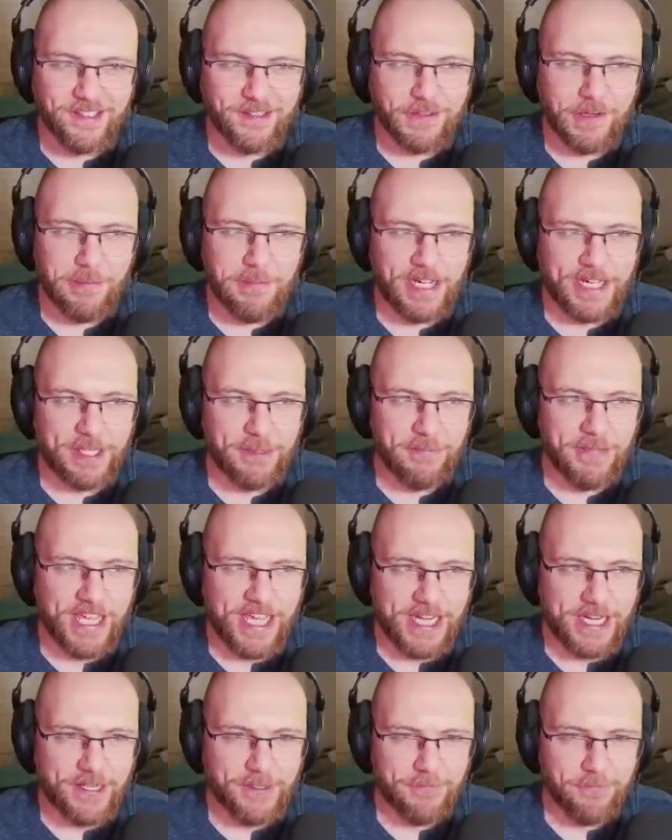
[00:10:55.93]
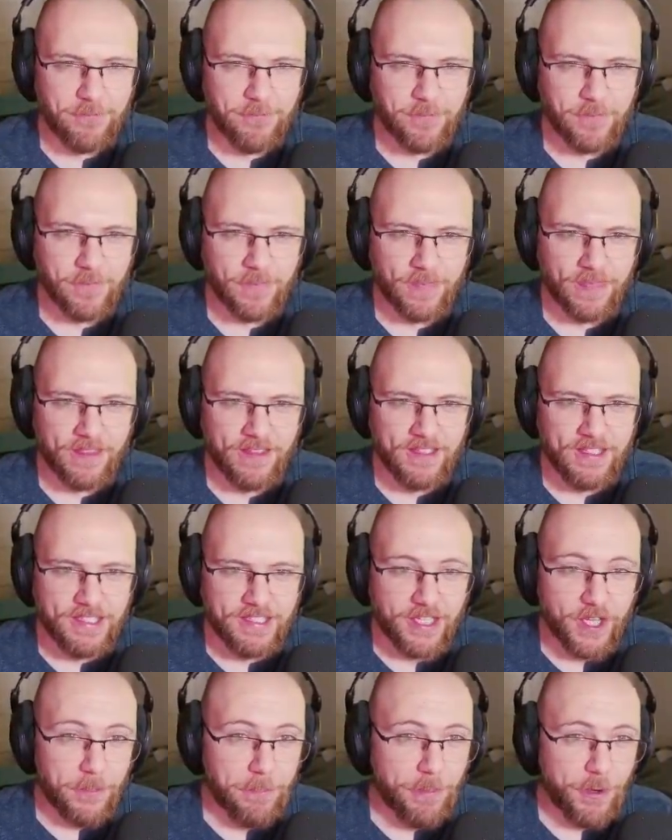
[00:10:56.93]
We might have made it.
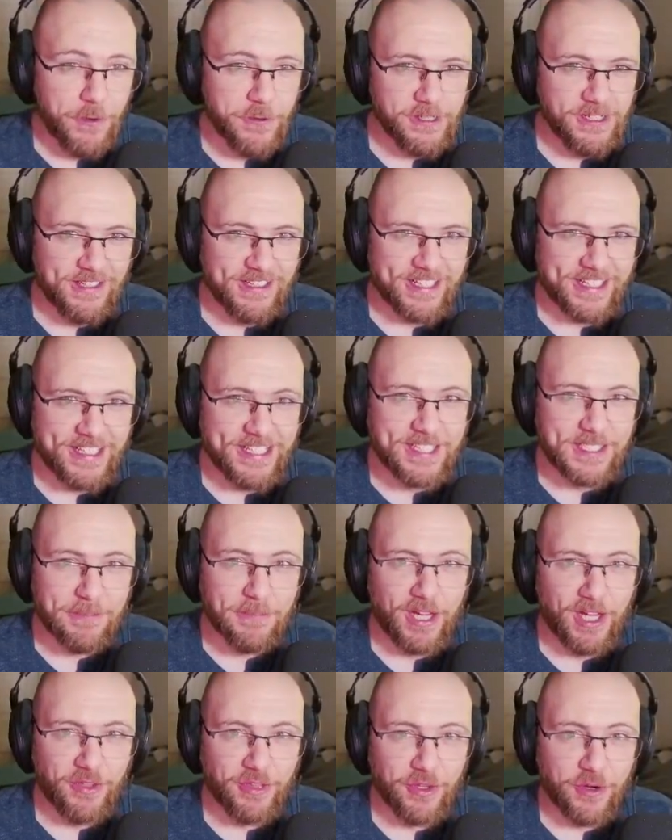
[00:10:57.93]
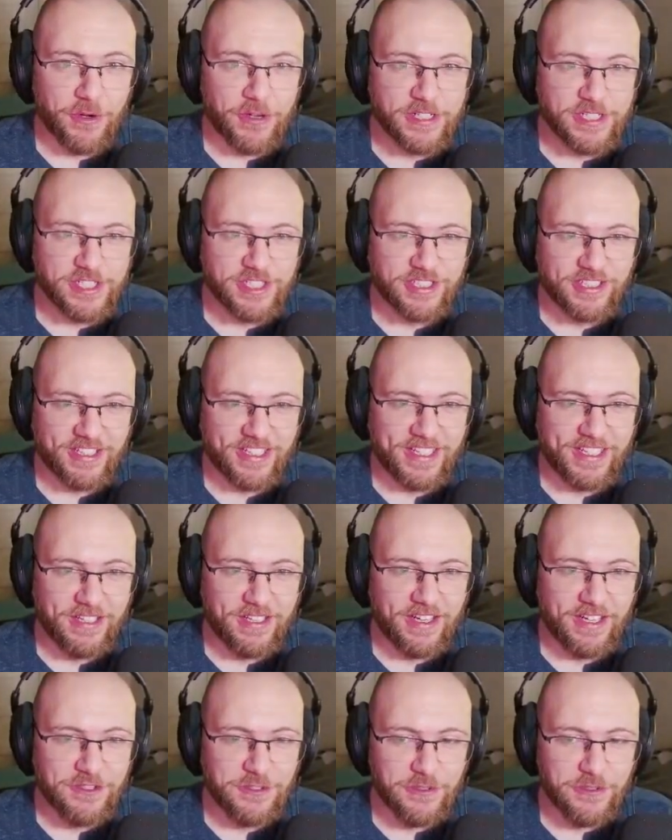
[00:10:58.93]
Now, Bone Dog is malnourished. I